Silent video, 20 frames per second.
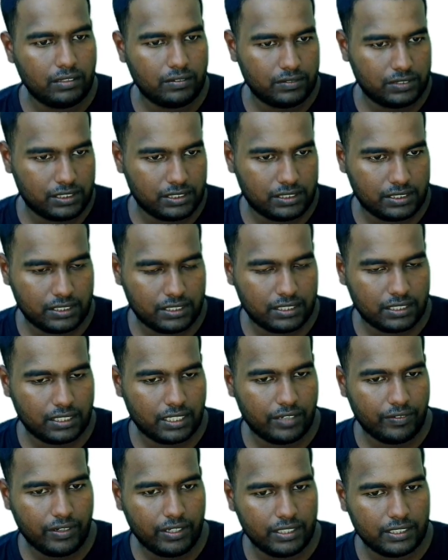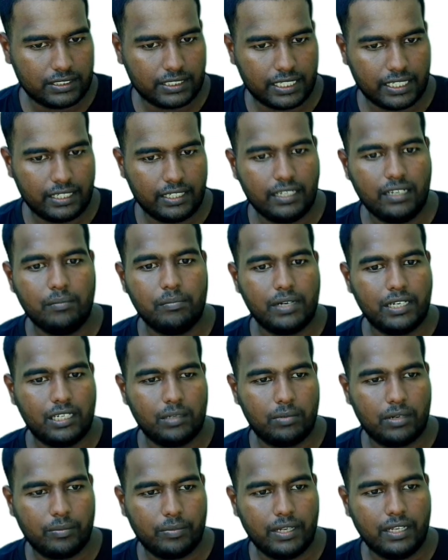which is given in the secondary,
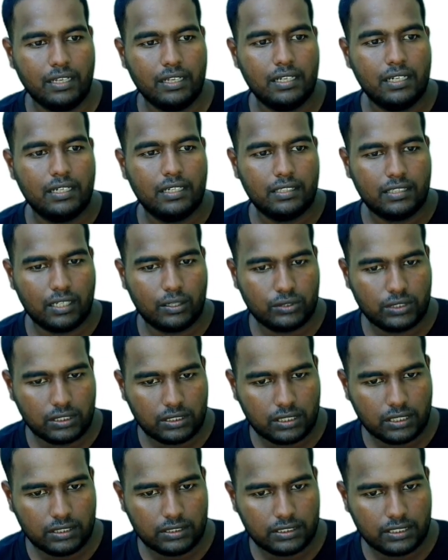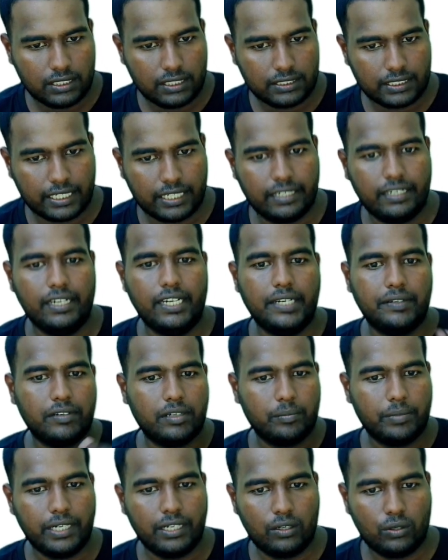multiplied by 1000 turns in the secondary, divided
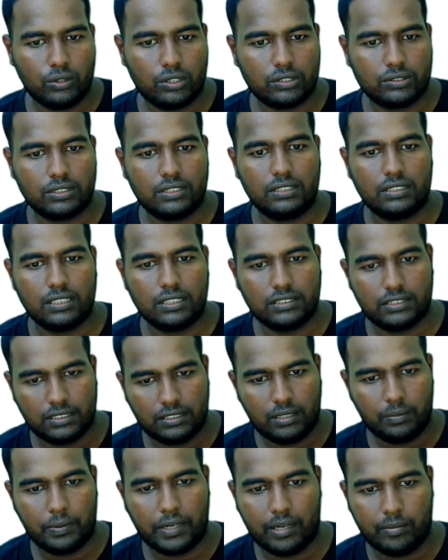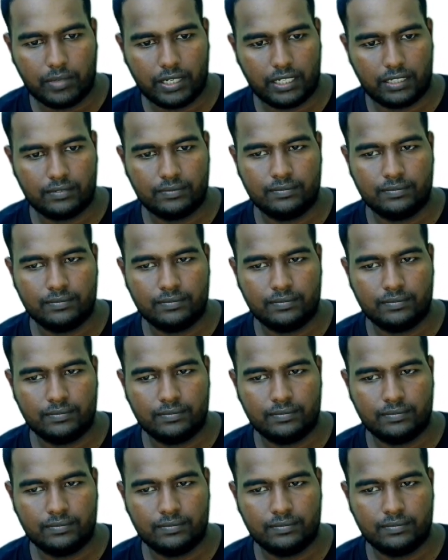by 2000 turns in the primary.